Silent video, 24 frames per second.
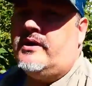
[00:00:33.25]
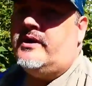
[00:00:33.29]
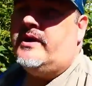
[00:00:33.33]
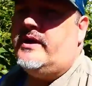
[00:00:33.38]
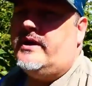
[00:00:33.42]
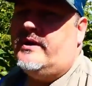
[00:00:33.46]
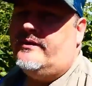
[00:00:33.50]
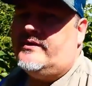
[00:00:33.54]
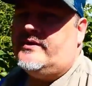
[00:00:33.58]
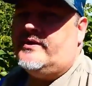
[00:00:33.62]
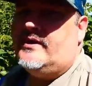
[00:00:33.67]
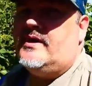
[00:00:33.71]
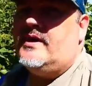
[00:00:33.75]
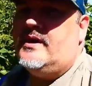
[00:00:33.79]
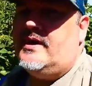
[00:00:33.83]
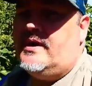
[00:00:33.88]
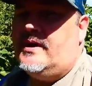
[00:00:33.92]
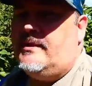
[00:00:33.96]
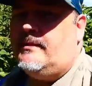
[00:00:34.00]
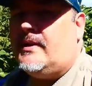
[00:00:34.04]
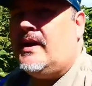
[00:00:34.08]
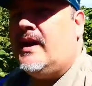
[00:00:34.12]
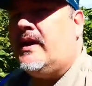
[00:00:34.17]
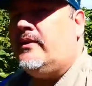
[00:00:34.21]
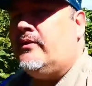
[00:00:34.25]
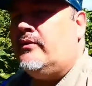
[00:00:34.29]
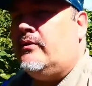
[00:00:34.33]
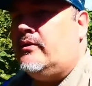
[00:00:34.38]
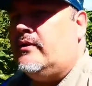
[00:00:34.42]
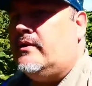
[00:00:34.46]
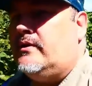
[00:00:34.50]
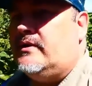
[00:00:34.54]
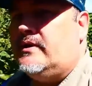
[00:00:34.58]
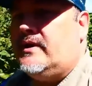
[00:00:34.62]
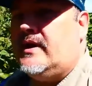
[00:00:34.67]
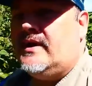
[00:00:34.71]
the leaves.
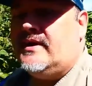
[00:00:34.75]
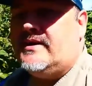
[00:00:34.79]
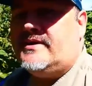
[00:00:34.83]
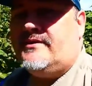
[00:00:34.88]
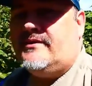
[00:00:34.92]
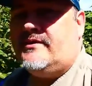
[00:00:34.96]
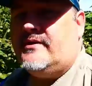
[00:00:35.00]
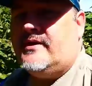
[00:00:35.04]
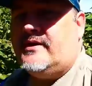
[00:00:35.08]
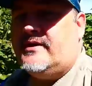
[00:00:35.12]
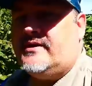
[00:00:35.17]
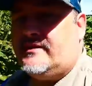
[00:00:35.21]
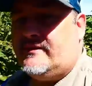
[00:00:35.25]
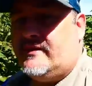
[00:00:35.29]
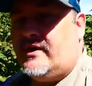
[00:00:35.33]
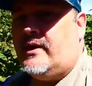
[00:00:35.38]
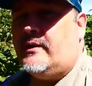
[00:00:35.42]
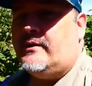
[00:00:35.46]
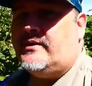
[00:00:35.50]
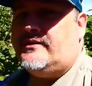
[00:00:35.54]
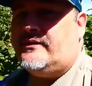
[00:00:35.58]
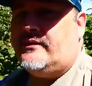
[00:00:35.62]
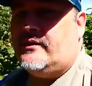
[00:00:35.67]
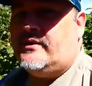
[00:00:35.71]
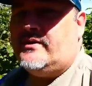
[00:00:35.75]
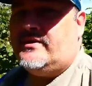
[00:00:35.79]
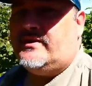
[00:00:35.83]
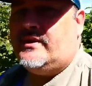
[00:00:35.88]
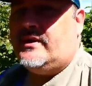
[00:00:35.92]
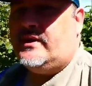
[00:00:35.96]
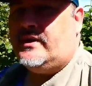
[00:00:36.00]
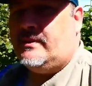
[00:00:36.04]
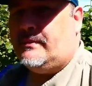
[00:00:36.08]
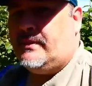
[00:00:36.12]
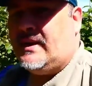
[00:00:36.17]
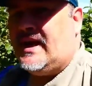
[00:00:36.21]
Blackthorn gets its flowers first
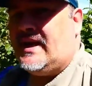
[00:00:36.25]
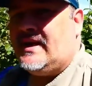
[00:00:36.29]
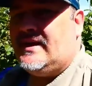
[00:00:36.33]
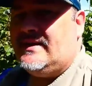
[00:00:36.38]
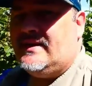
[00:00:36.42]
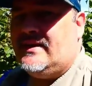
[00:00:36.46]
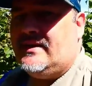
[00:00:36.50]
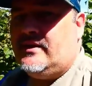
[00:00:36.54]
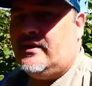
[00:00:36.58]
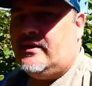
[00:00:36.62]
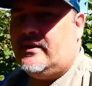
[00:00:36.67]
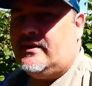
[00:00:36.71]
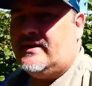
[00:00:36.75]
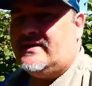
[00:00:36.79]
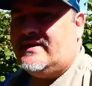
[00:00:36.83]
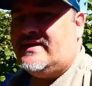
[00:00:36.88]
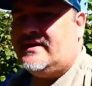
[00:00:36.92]
on the black kind of